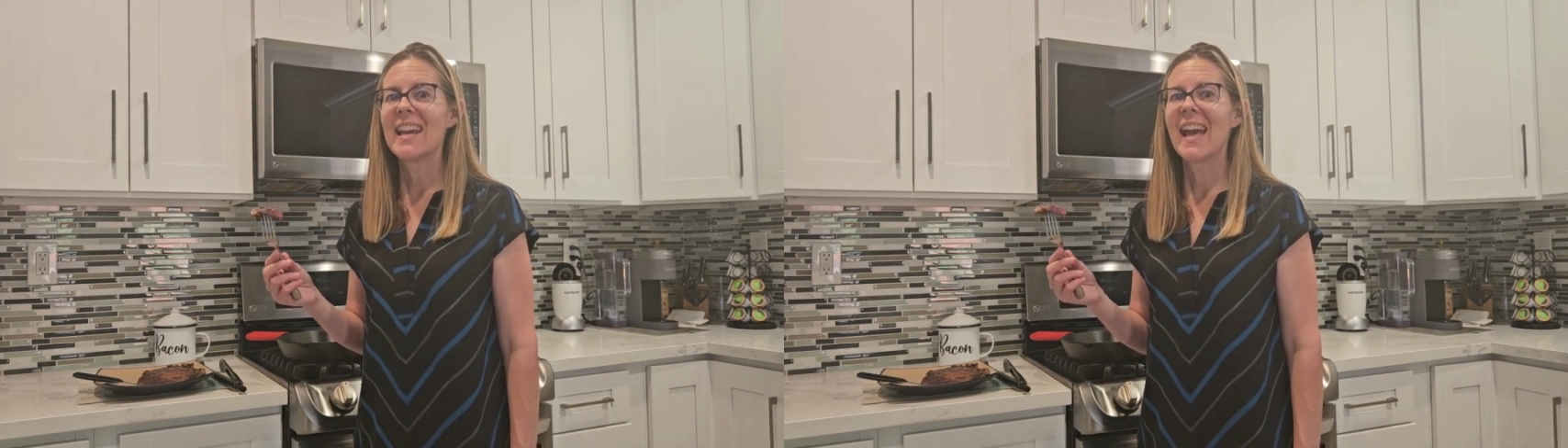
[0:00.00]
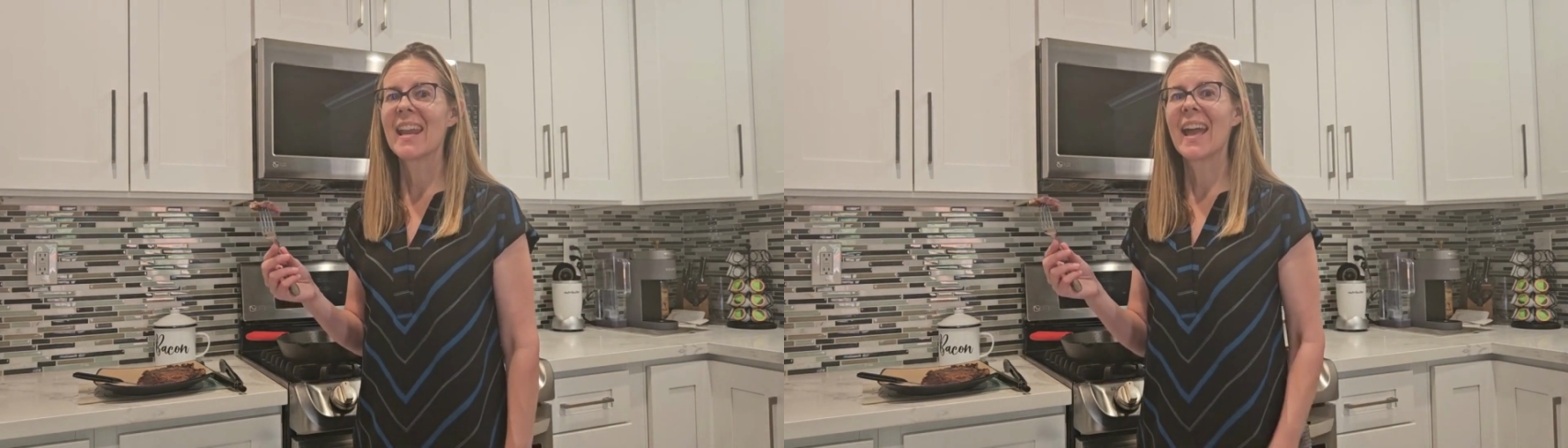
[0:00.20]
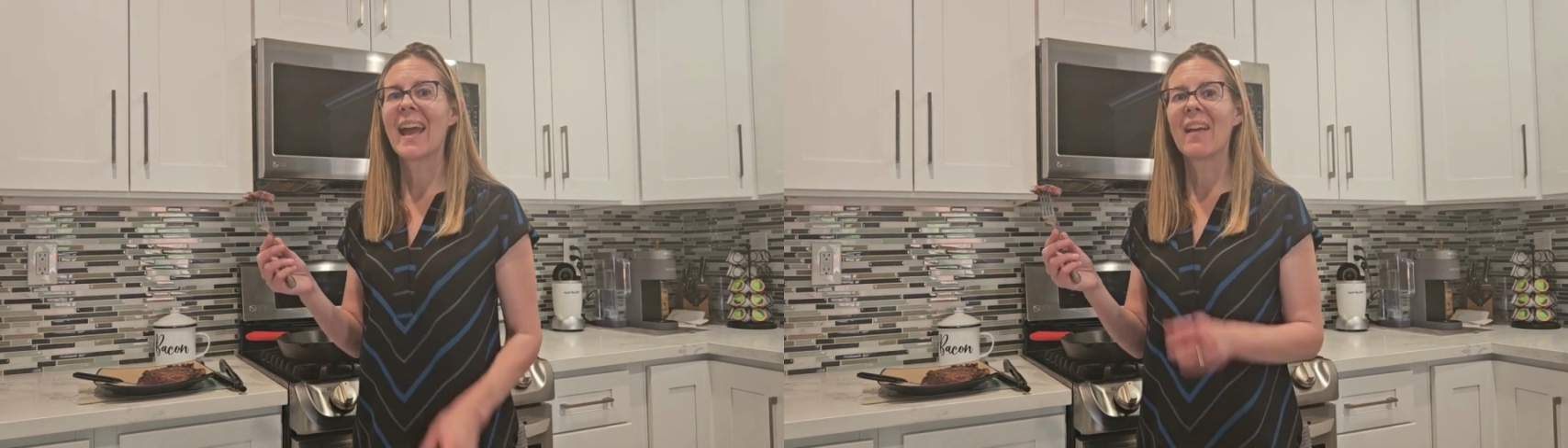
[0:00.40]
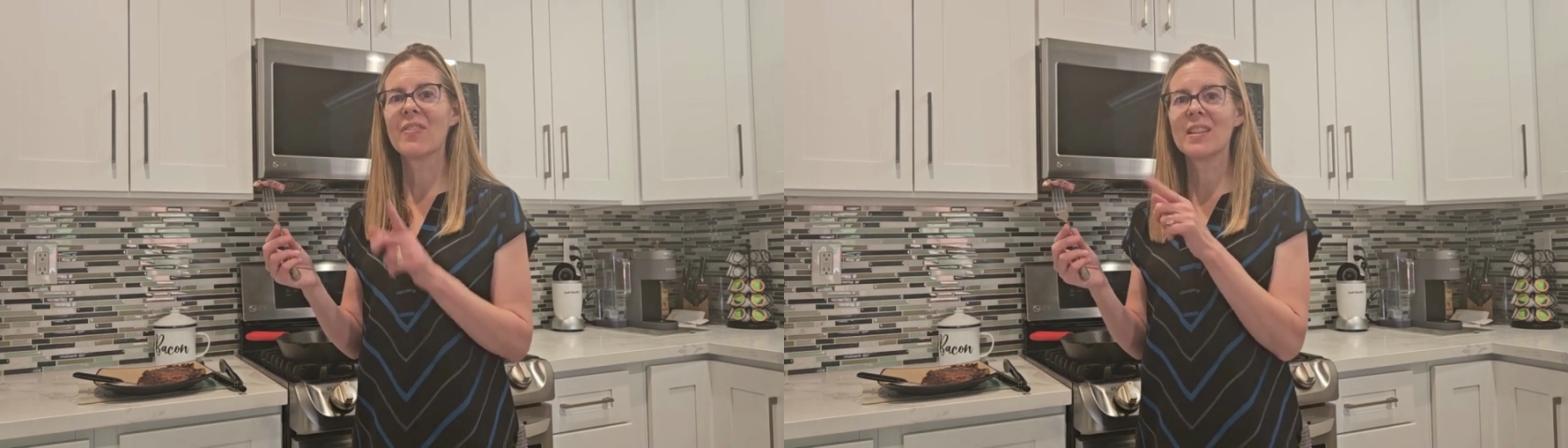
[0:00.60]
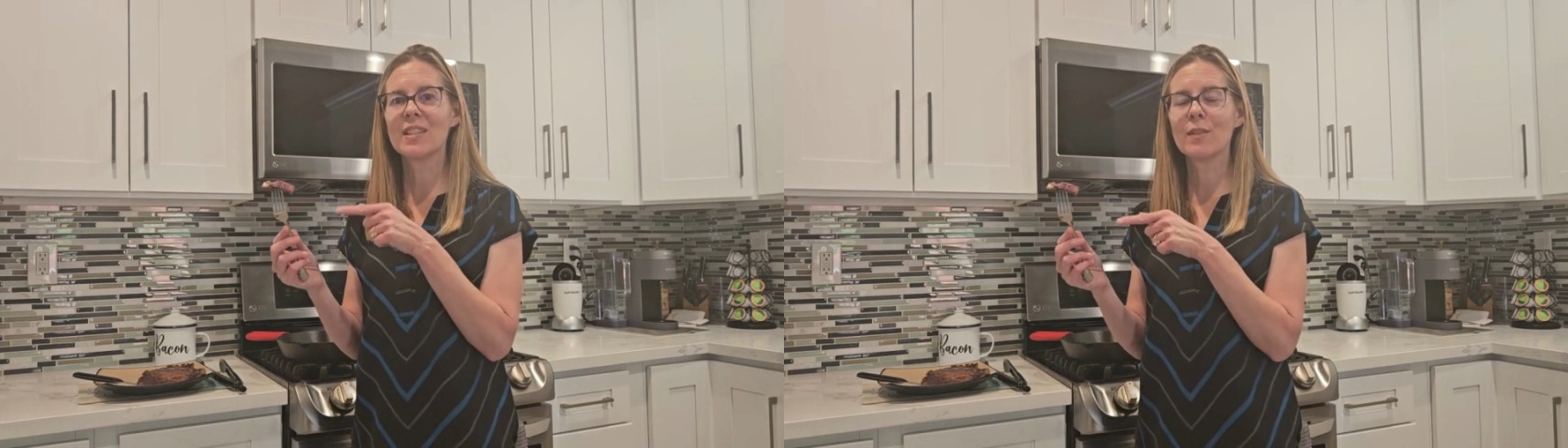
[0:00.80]
and I have
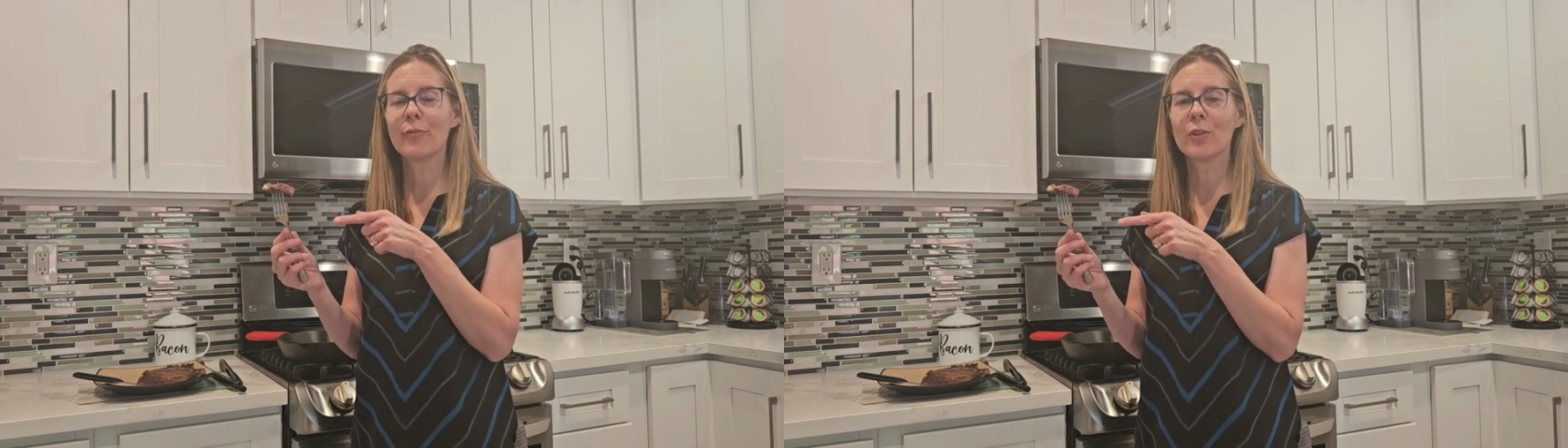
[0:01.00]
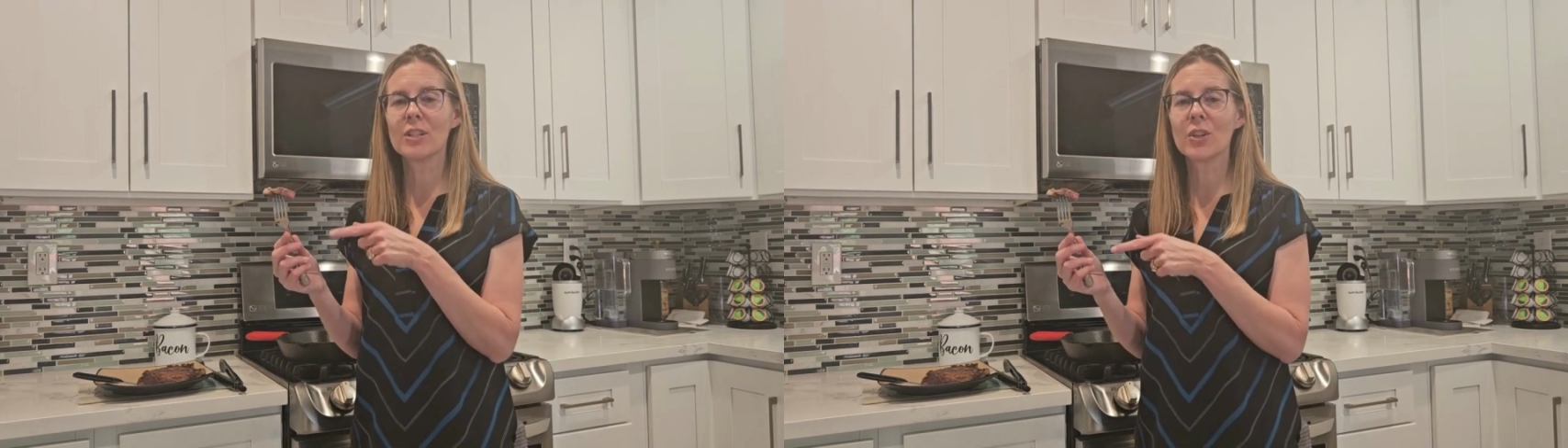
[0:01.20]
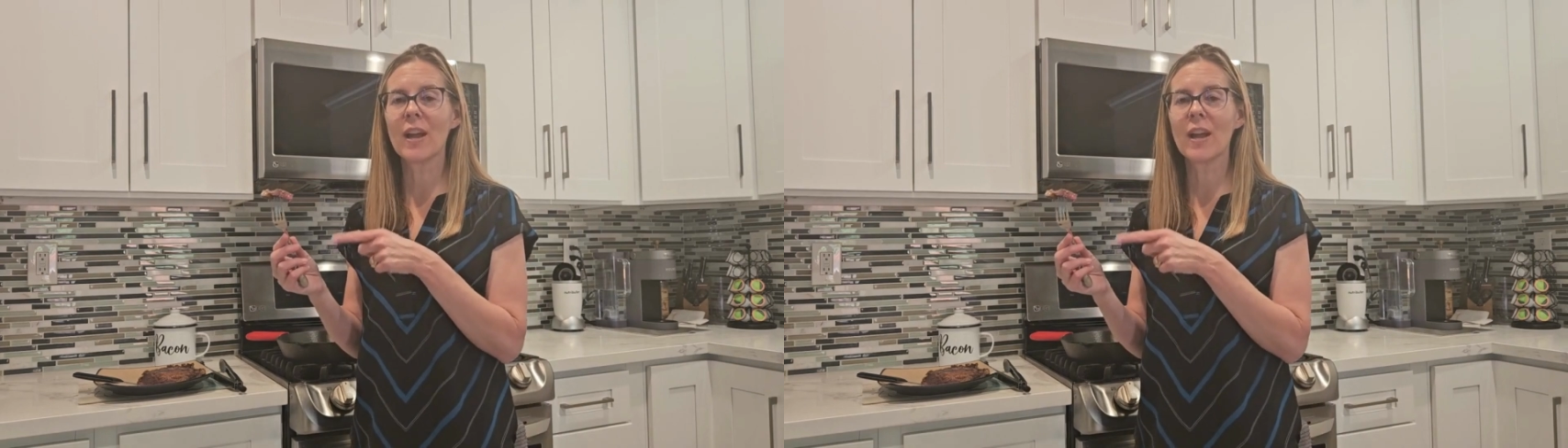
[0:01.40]
these in the freezer.